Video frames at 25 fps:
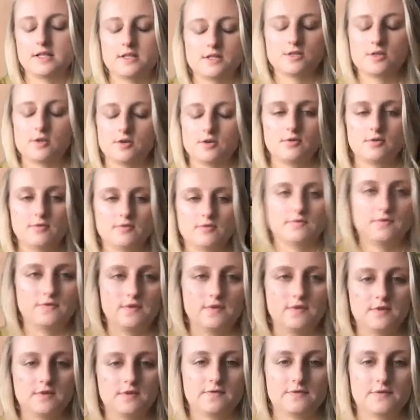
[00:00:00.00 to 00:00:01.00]
So,
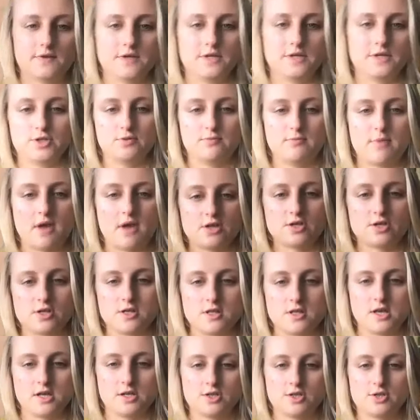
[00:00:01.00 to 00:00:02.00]
feel free to mention
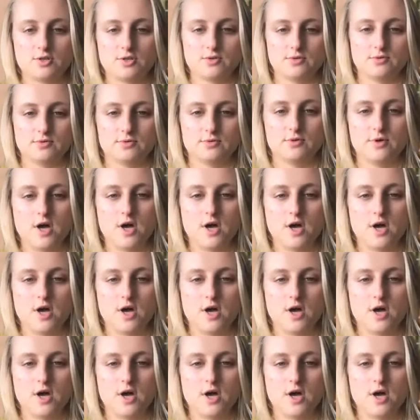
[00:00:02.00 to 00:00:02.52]
that too.